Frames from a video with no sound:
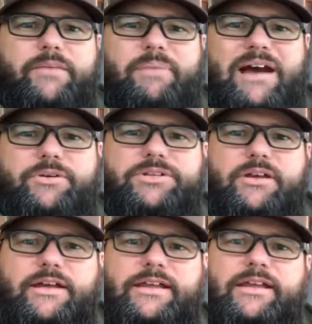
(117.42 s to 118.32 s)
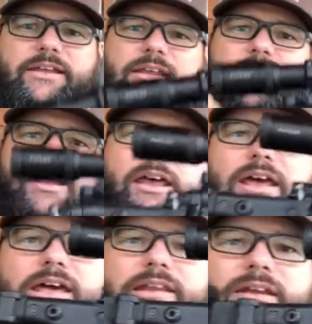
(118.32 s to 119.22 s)
powers on,
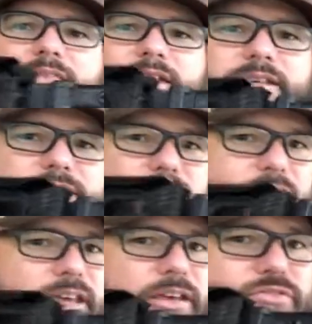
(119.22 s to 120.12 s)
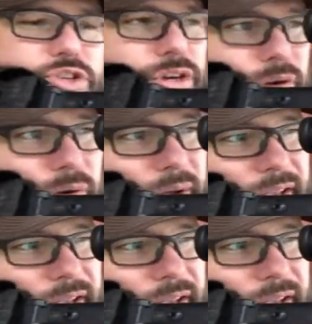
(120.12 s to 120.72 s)
and this gives you